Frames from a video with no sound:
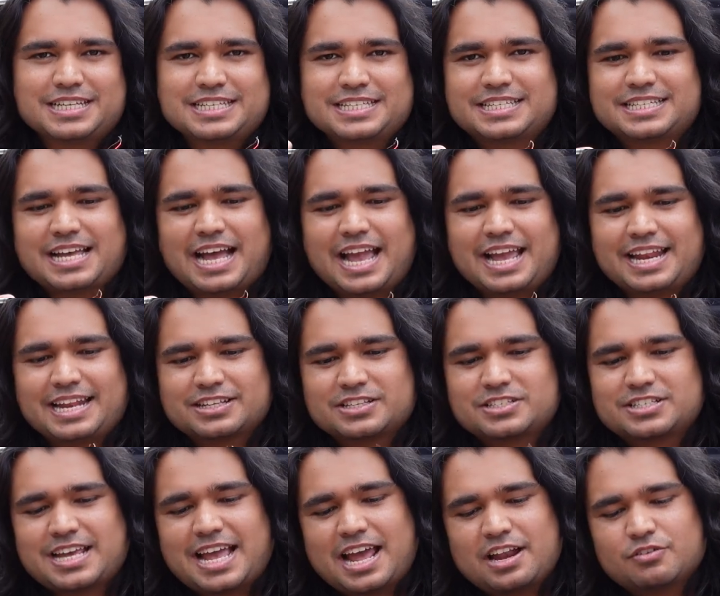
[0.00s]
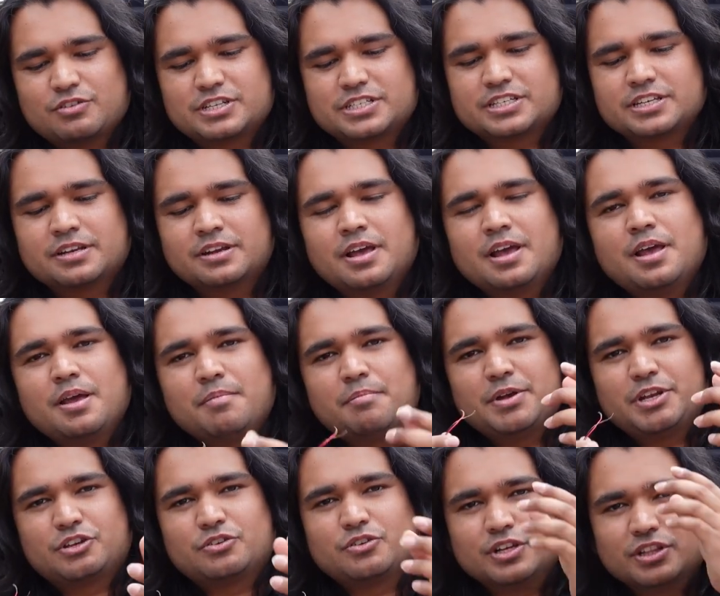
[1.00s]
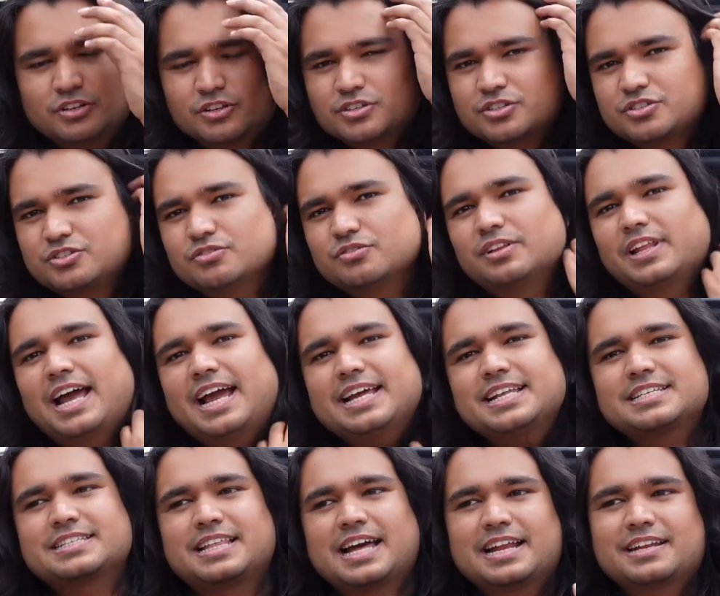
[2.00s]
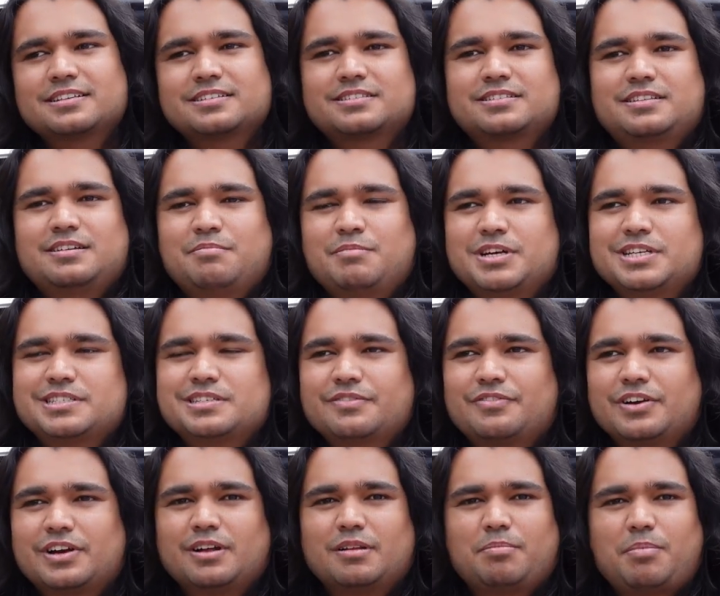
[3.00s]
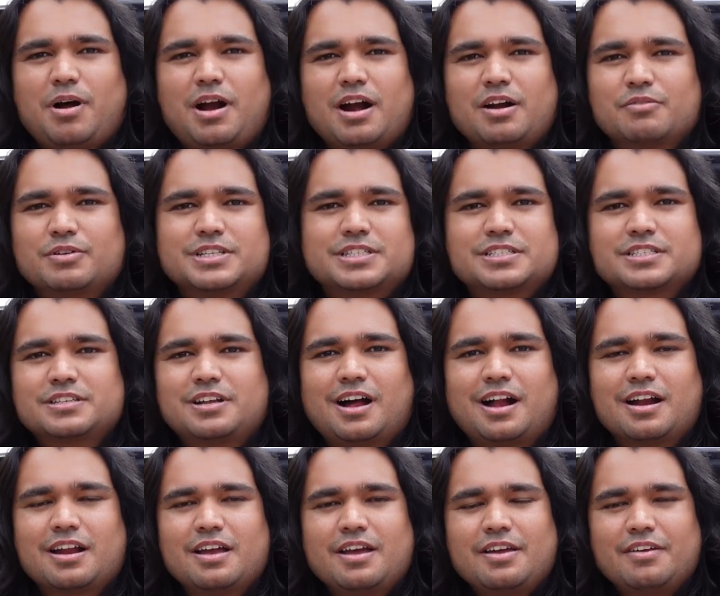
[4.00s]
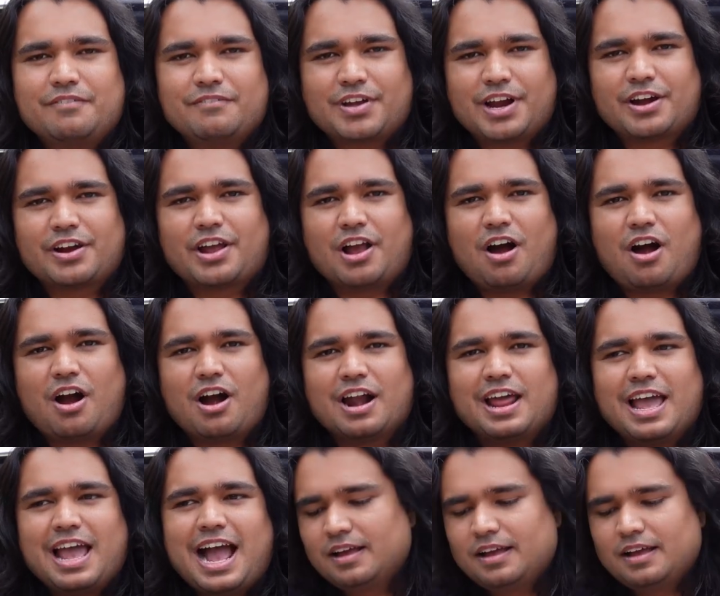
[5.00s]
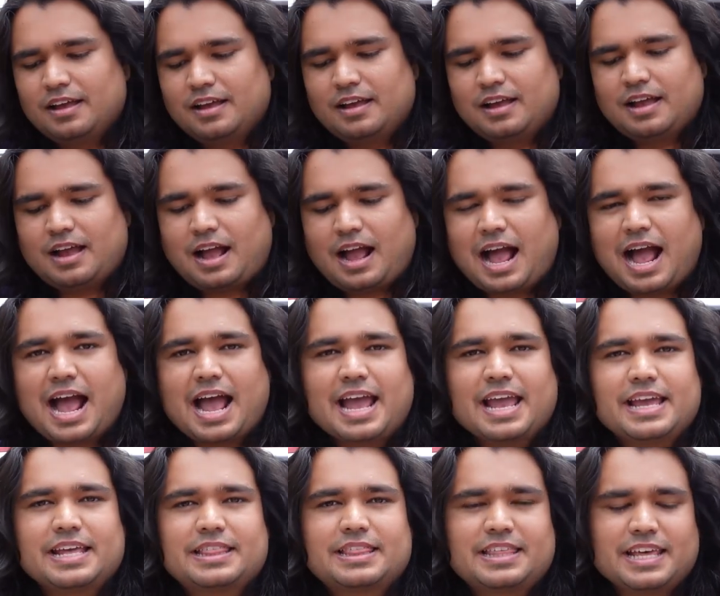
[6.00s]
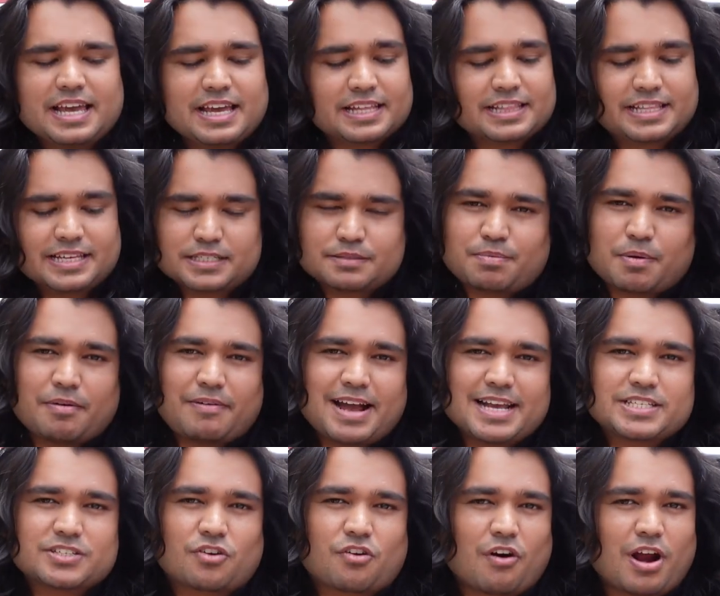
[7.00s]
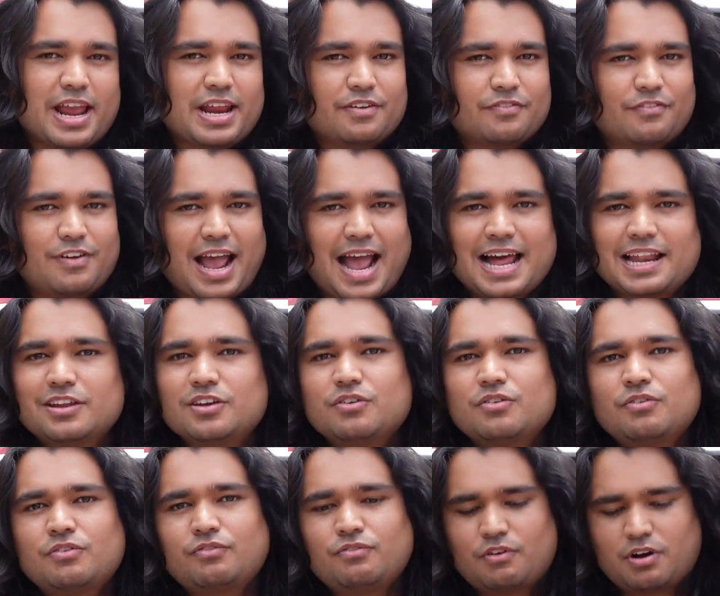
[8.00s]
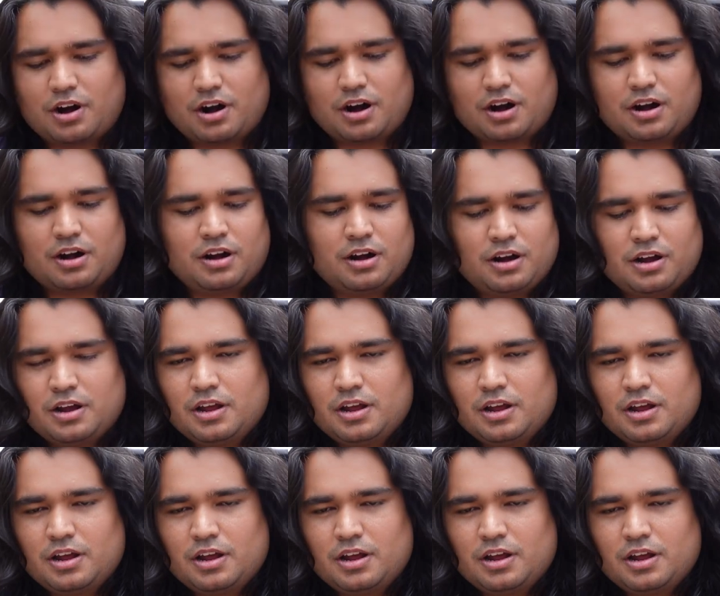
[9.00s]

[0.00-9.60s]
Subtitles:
inside and sandwich in between those two lights. That is the most difficult part, which is not very hard. I think this provides great value for